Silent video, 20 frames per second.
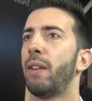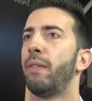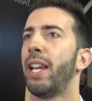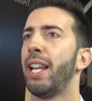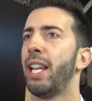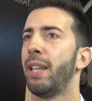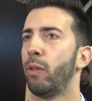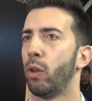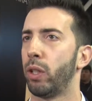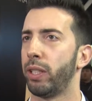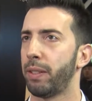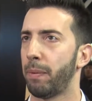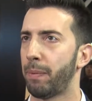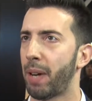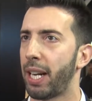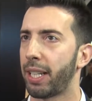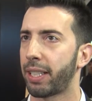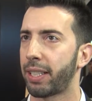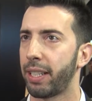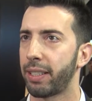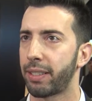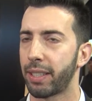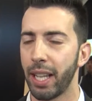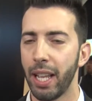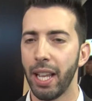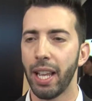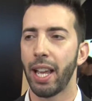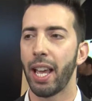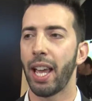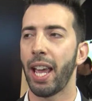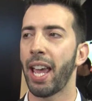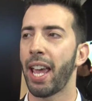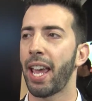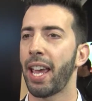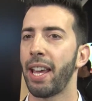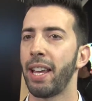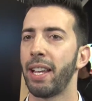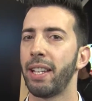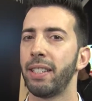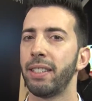available in the market.
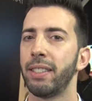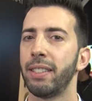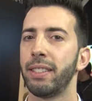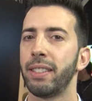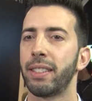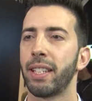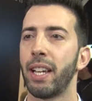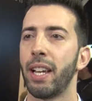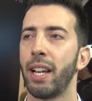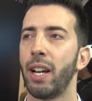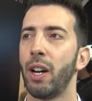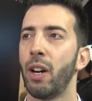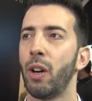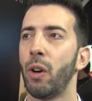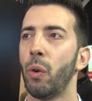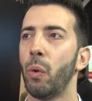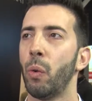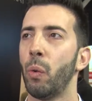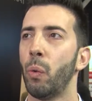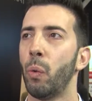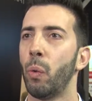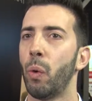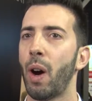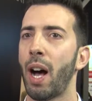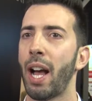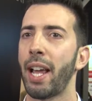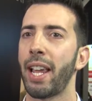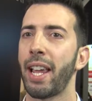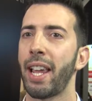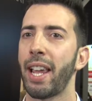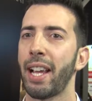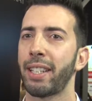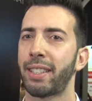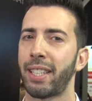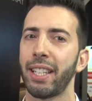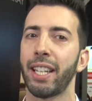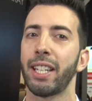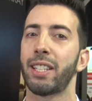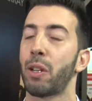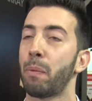And I
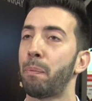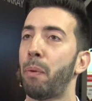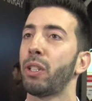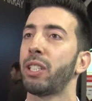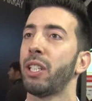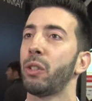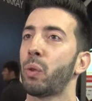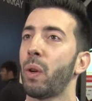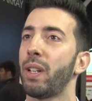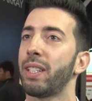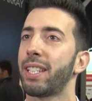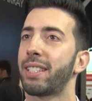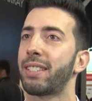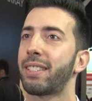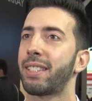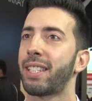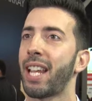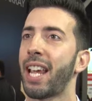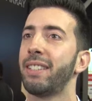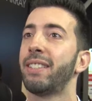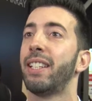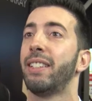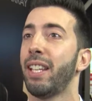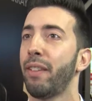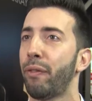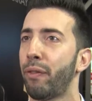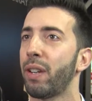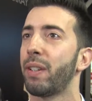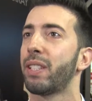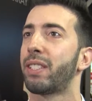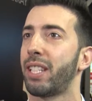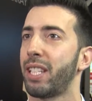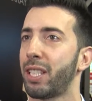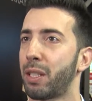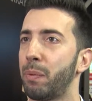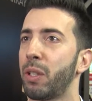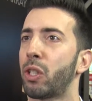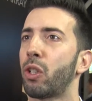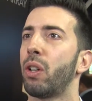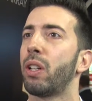think it's important to understand the
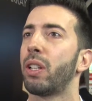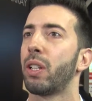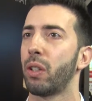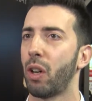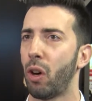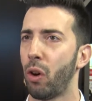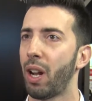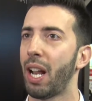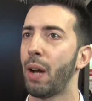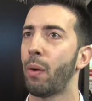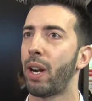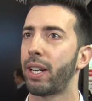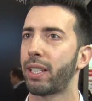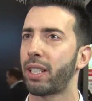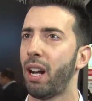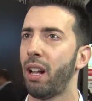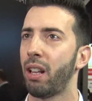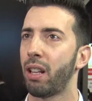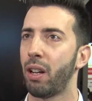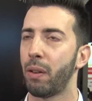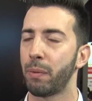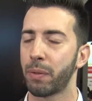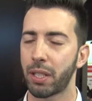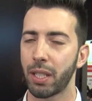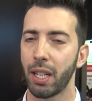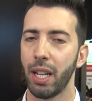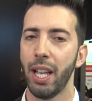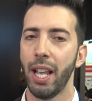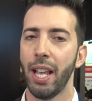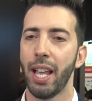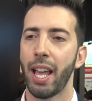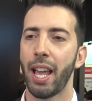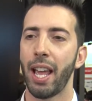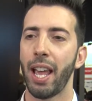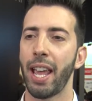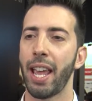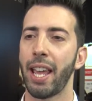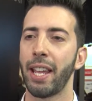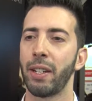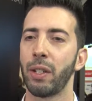differences between all our columns.
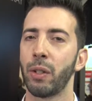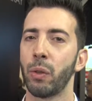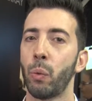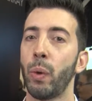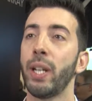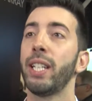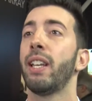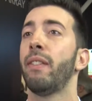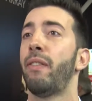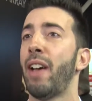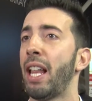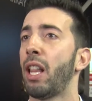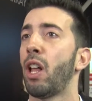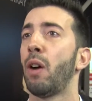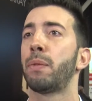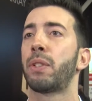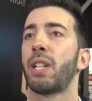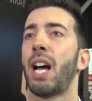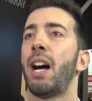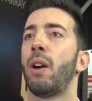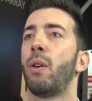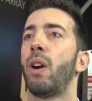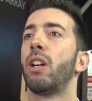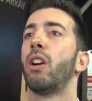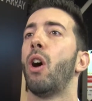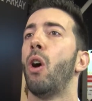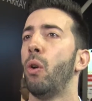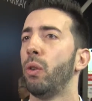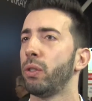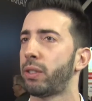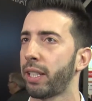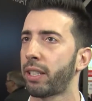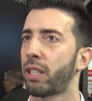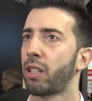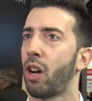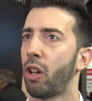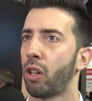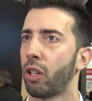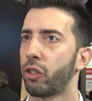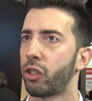And we developed our own
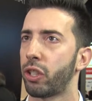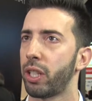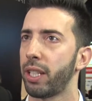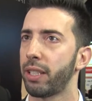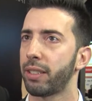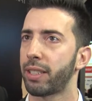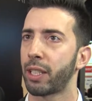technology